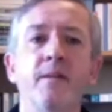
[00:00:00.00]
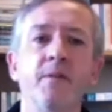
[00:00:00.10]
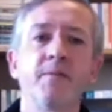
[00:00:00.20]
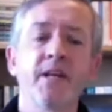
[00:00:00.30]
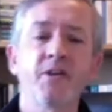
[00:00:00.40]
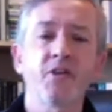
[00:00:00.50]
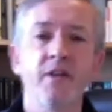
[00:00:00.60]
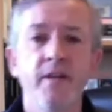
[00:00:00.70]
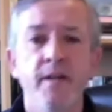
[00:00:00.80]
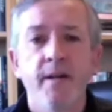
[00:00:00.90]
sometimes
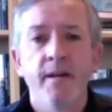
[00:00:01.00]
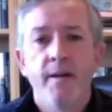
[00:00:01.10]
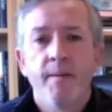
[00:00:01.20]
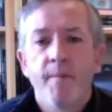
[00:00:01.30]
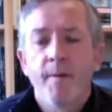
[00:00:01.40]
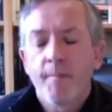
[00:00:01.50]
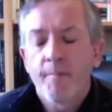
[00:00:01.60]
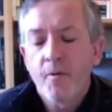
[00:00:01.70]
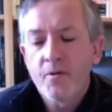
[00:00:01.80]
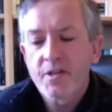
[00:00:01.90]
actually
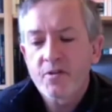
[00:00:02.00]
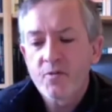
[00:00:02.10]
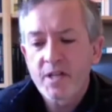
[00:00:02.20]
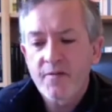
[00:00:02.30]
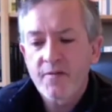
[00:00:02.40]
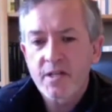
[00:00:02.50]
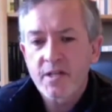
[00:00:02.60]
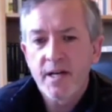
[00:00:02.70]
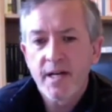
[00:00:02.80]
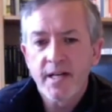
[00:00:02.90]
pauses always have a
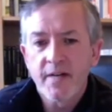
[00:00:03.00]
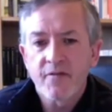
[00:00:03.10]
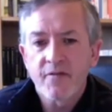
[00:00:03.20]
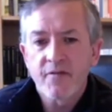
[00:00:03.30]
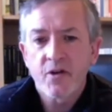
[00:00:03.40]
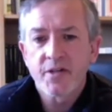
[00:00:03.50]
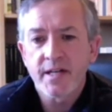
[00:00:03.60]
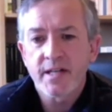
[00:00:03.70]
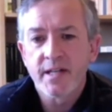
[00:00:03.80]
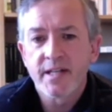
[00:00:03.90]
slightly different
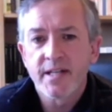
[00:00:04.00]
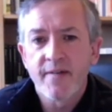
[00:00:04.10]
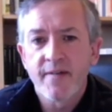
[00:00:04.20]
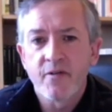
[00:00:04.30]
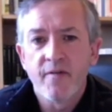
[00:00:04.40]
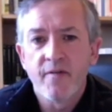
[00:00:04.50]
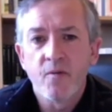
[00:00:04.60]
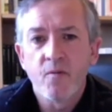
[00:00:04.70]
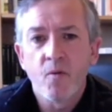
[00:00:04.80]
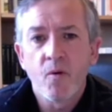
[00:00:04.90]
context, and there's never ever
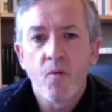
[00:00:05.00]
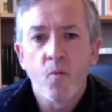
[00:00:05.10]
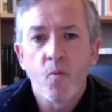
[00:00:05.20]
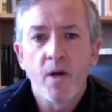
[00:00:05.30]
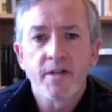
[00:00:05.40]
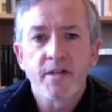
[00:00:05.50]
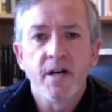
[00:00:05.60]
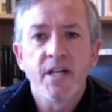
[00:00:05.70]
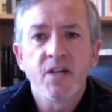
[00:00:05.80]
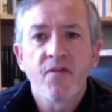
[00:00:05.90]
one
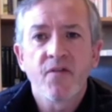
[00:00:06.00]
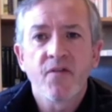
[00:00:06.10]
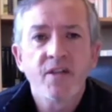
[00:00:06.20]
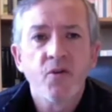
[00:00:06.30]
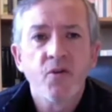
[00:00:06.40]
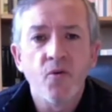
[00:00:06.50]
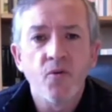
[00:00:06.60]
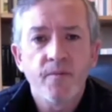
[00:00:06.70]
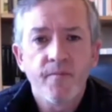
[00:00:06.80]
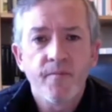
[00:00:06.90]
size fits
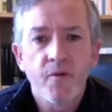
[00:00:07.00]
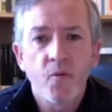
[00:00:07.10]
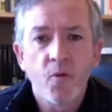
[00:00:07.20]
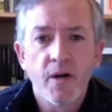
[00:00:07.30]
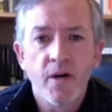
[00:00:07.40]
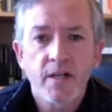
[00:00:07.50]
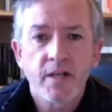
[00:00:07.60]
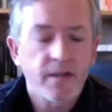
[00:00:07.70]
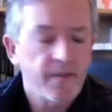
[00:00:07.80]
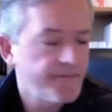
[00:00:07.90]
all that
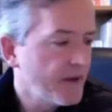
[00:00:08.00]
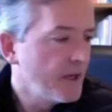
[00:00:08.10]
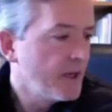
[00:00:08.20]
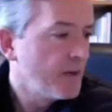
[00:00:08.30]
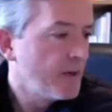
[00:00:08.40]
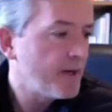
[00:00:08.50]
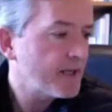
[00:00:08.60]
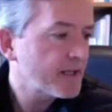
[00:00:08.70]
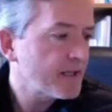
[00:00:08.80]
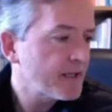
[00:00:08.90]
works.
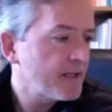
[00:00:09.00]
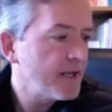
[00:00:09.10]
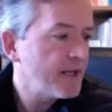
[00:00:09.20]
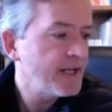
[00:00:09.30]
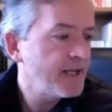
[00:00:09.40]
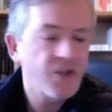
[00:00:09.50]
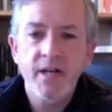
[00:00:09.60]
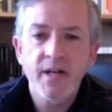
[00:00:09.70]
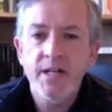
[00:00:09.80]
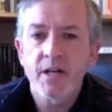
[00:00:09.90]
But in a
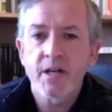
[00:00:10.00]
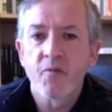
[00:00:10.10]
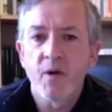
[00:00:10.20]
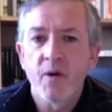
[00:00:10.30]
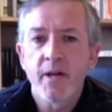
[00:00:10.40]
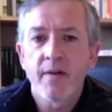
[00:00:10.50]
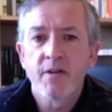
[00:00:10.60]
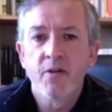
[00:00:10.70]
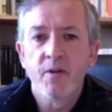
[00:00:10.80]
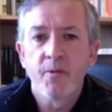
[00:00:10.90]
strange kind of way, what you have
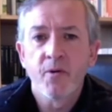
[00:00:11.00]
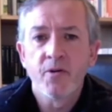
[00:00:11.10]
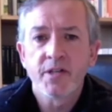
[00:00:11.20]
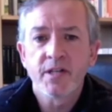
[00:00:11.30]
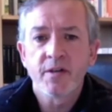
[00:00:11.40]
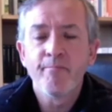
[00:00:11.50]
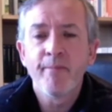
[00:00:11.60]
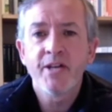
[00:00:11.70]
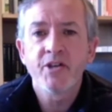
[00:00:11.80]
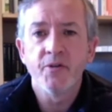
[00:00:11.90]
to do with a pause is to
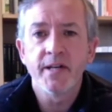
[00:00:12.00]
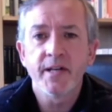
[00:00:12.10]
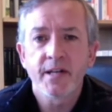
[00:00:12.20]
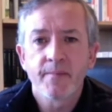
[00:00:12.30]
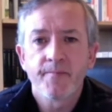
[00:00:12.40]
measure it.